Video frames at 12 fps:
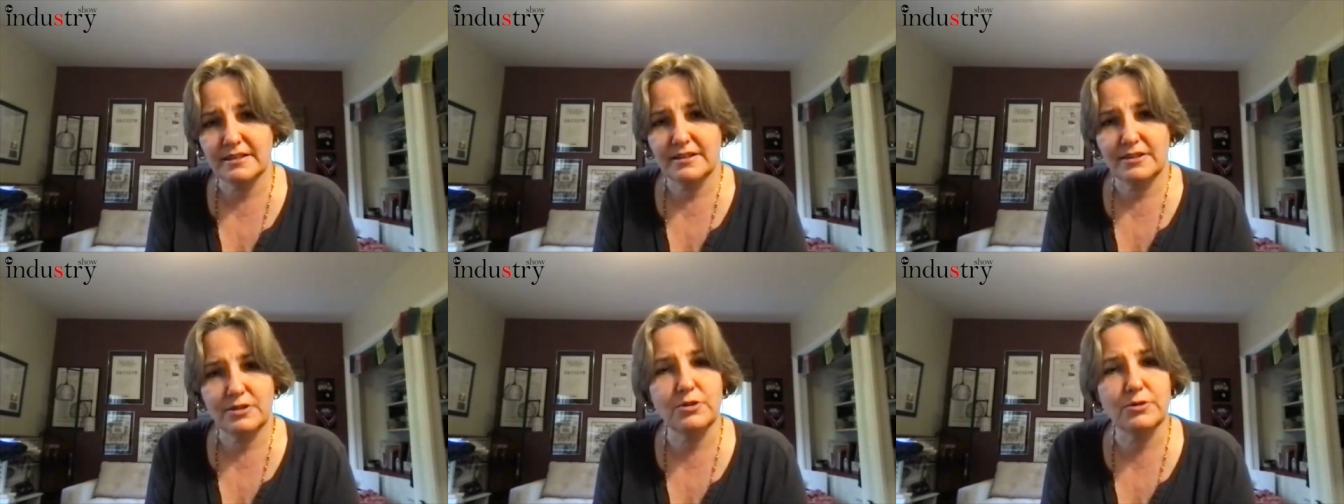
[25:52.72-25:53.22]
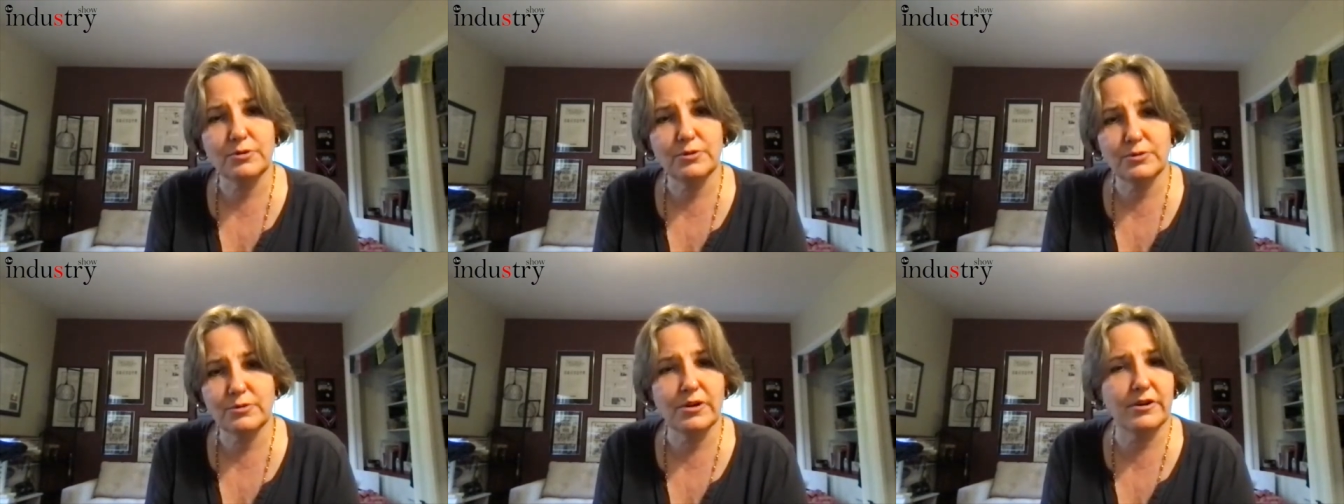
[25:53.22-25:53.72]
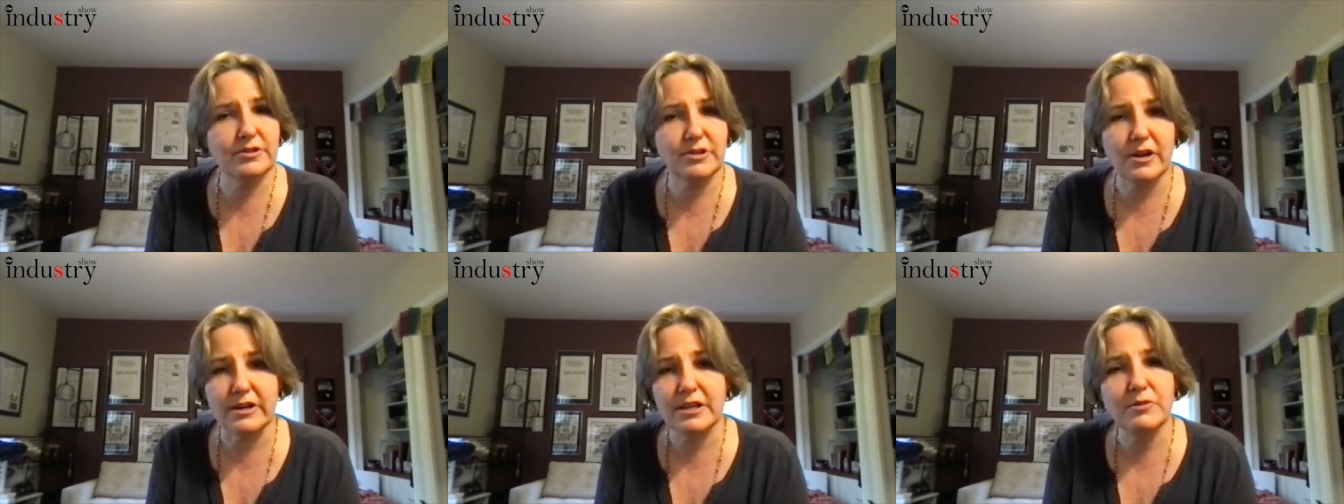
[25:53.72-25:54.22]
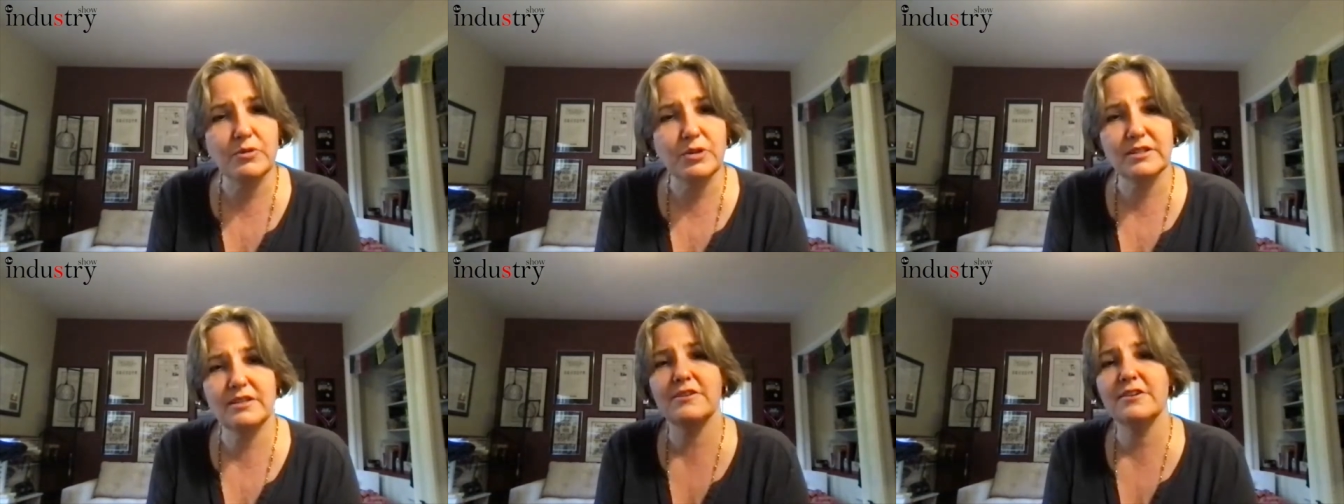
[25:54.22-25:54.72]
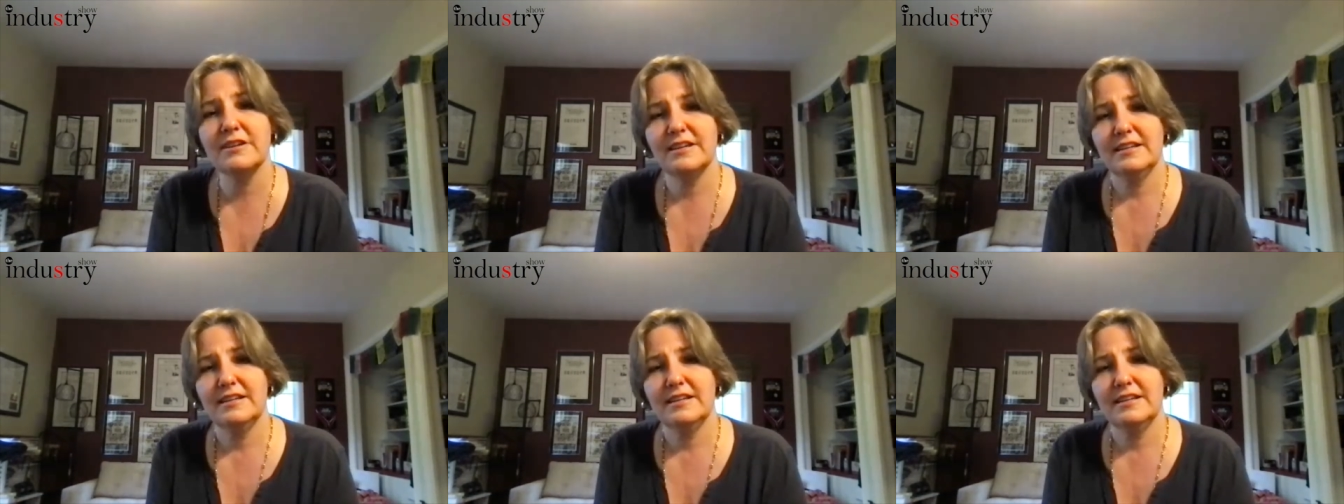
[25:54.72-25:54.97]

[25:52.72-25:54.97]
you are talking with here,